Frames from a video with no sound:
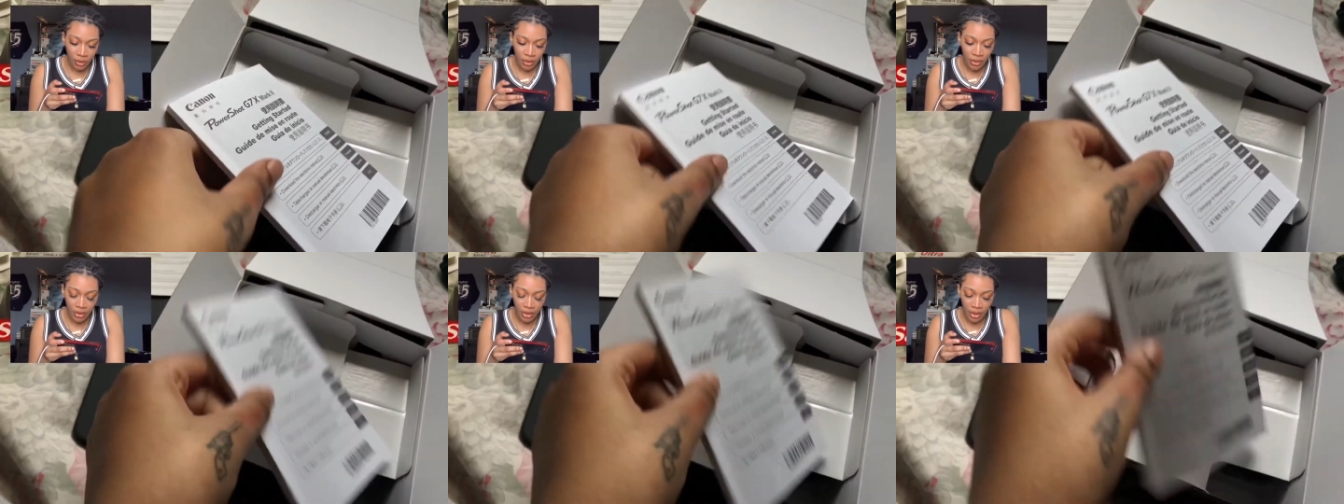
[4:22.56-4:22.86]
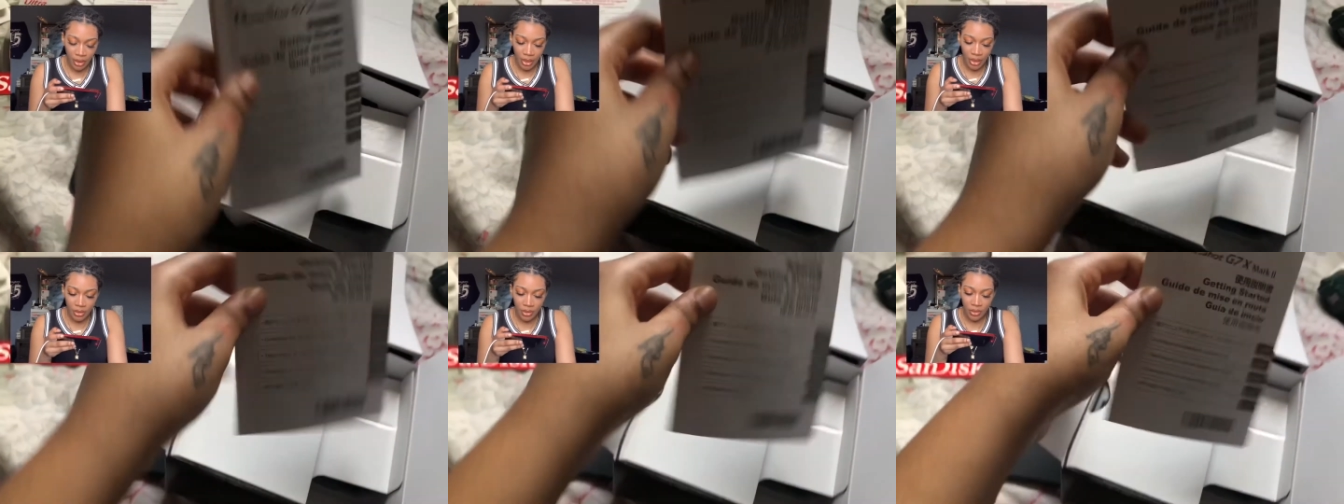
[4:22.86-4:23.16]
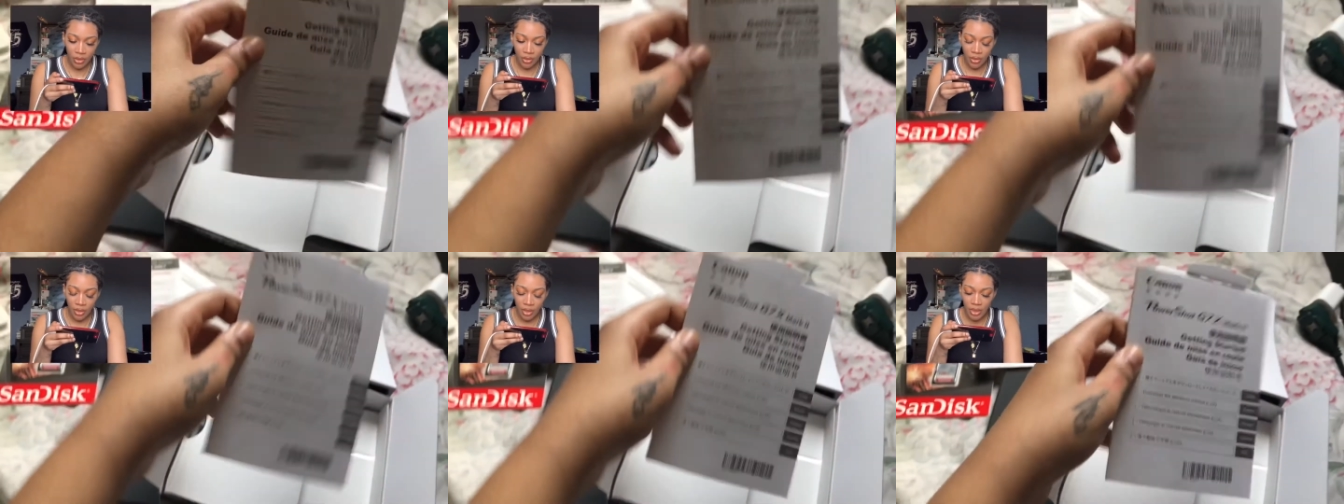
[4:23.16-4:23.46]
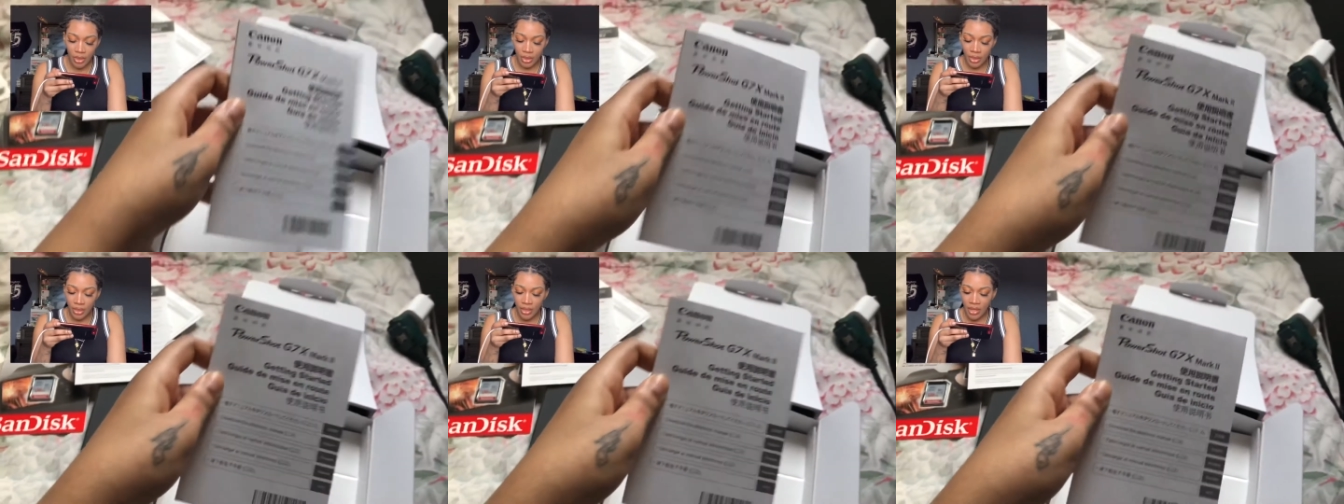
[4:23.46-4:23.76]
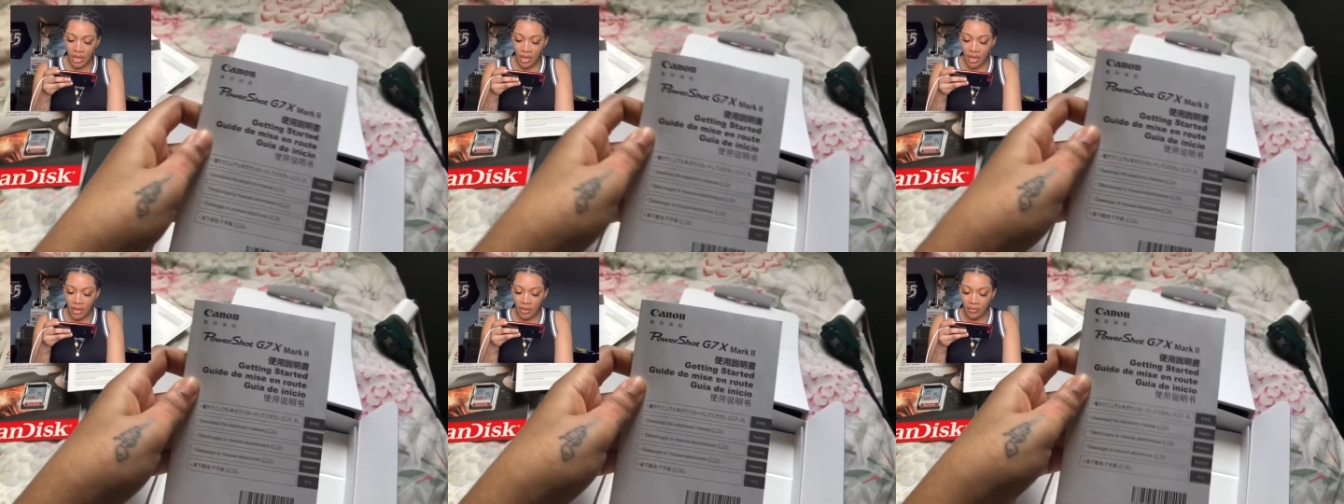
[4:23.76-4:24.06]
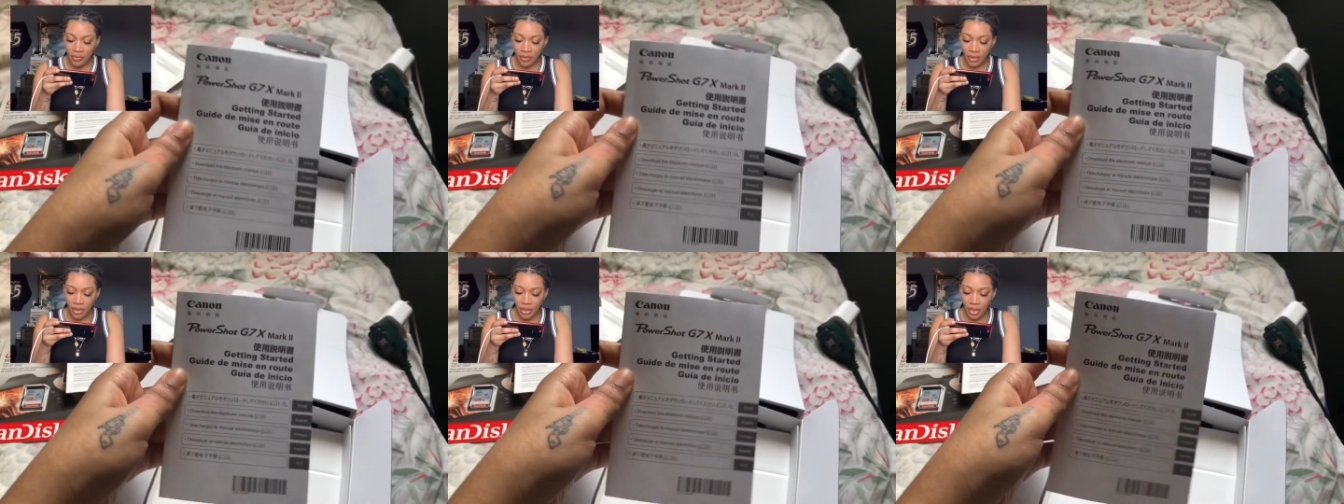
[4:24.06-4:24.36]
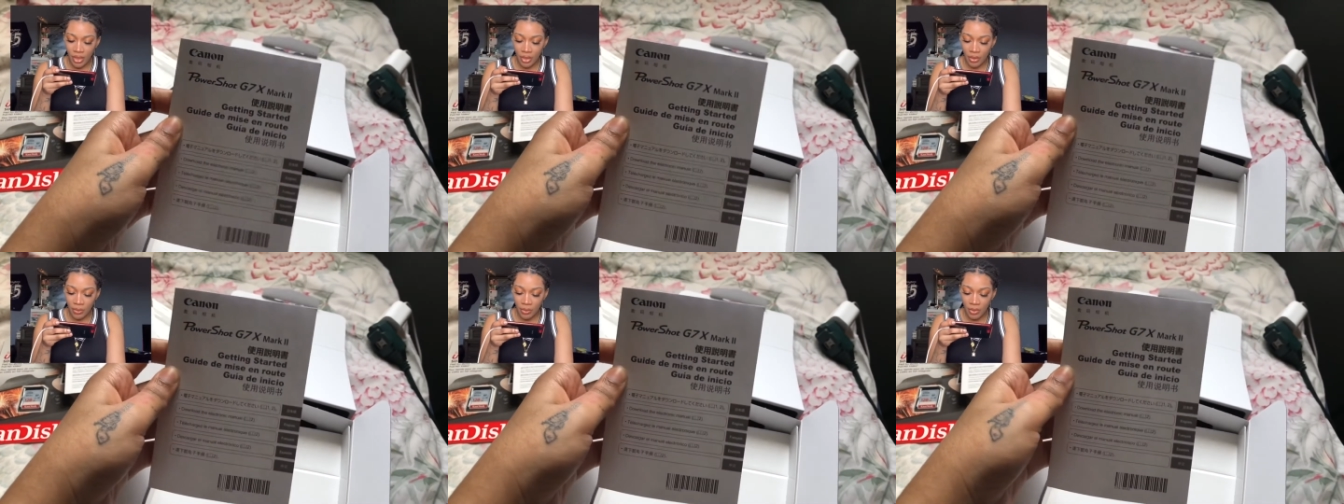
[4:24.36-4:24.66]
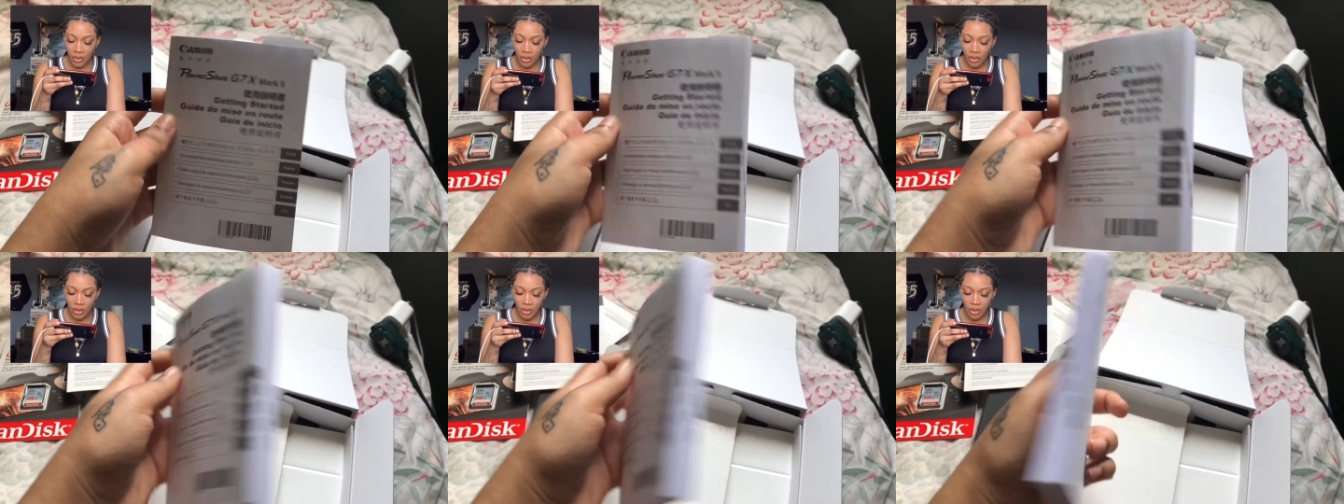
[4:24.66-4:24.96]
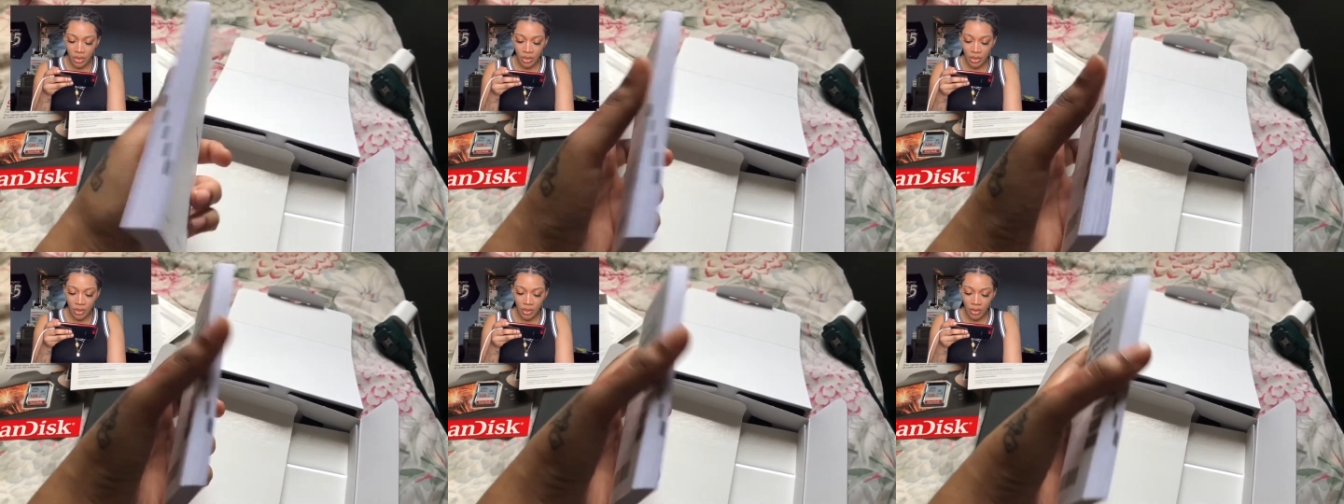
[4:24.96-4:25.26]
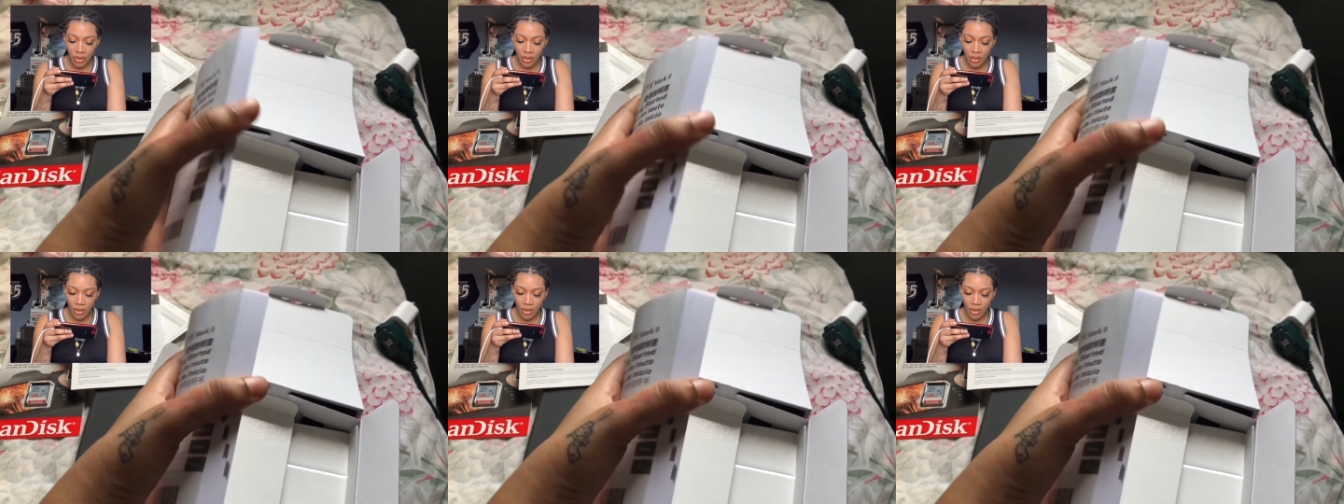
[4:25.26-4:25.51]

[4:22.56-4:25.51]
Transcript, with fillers: The get started in every language.